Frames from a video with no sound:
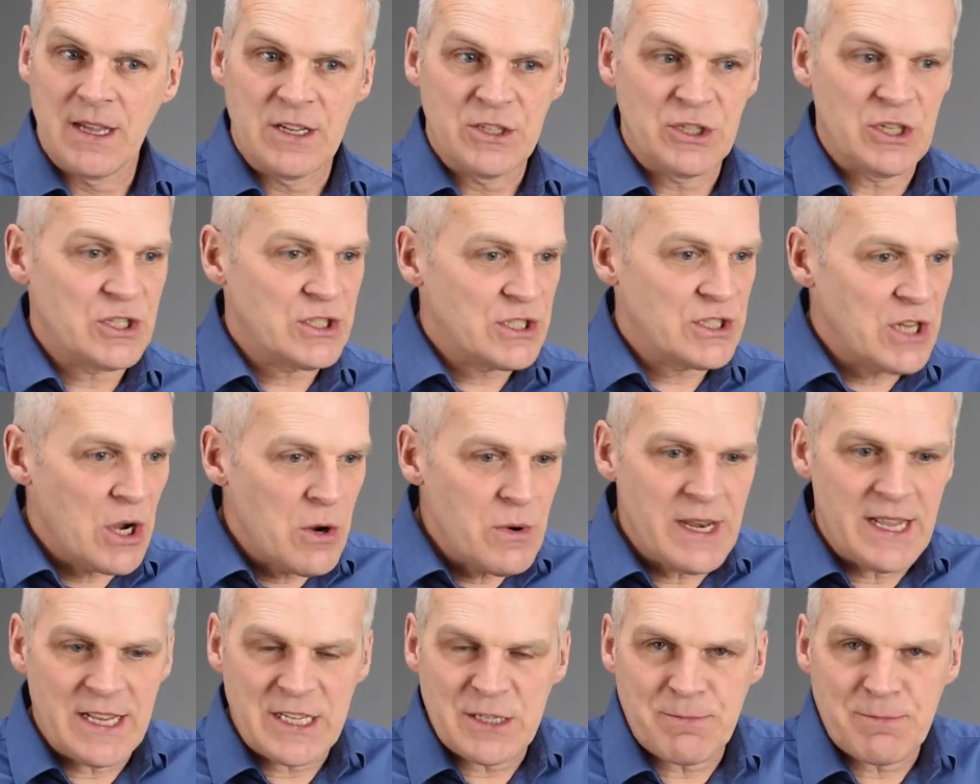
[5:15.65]
Just
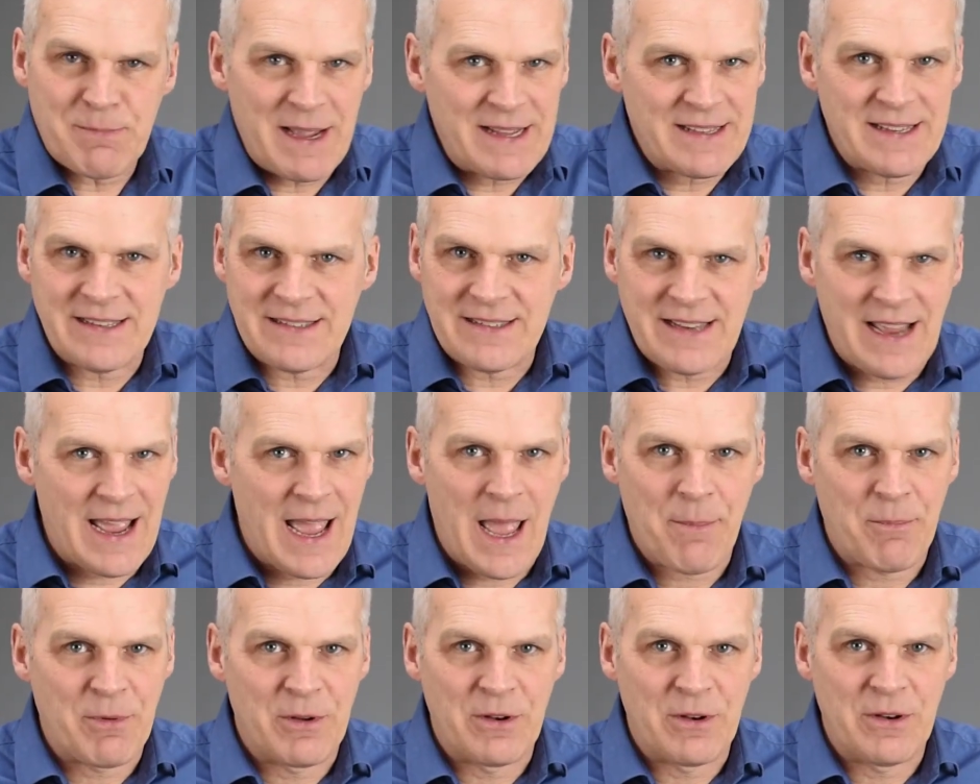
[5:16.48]
don't expect it to
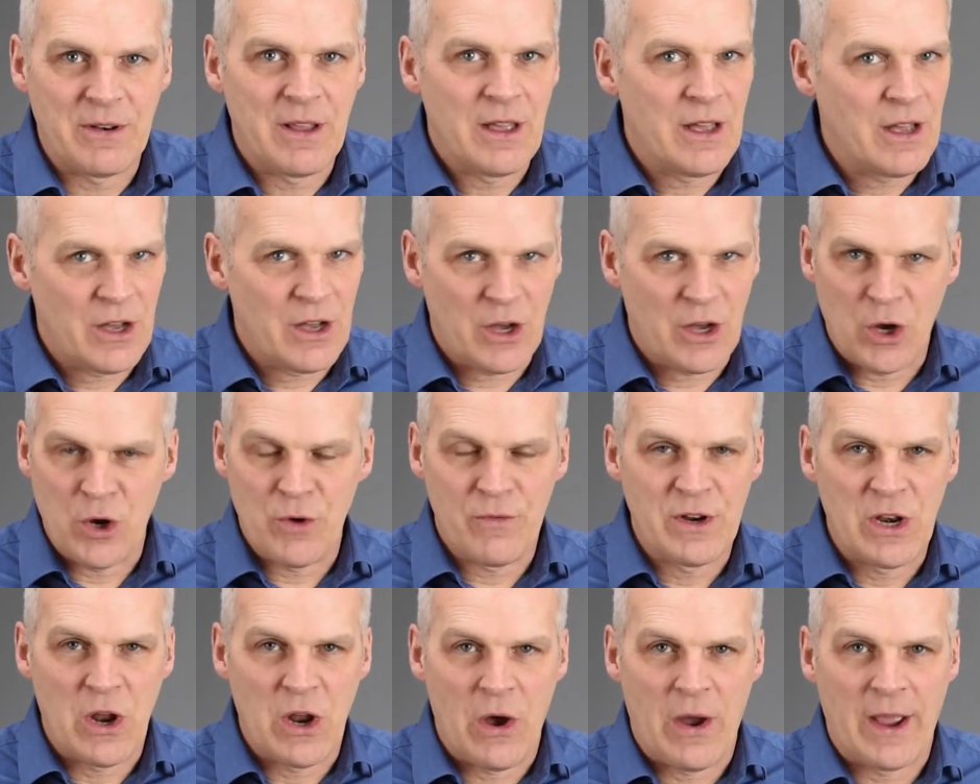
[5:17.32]
happen
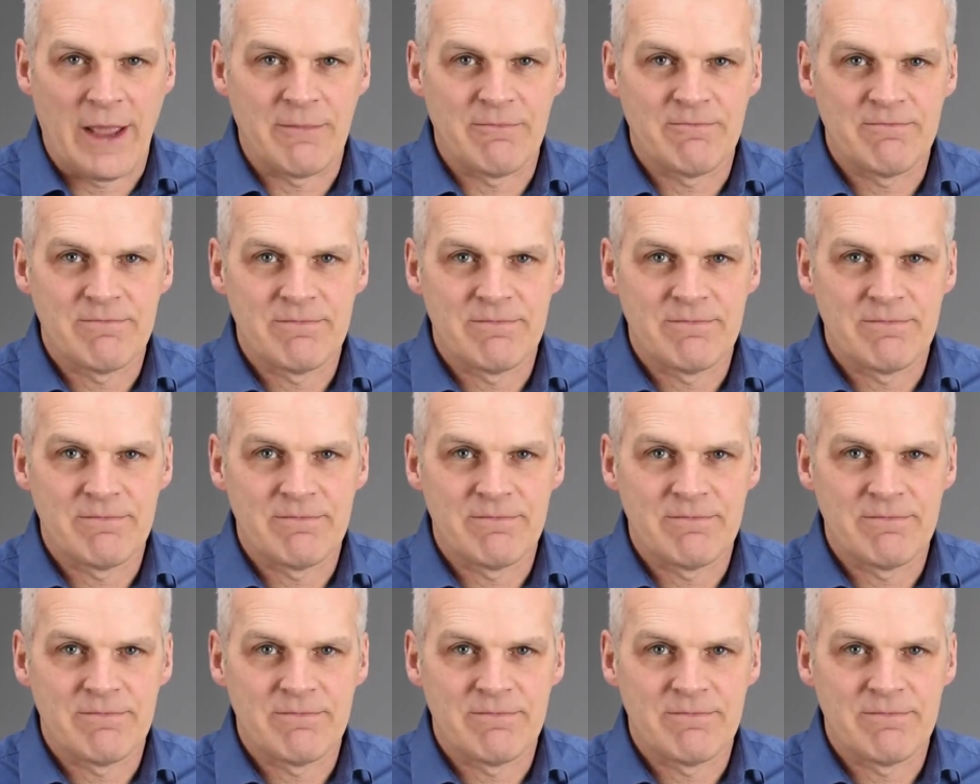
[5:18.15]
overnight.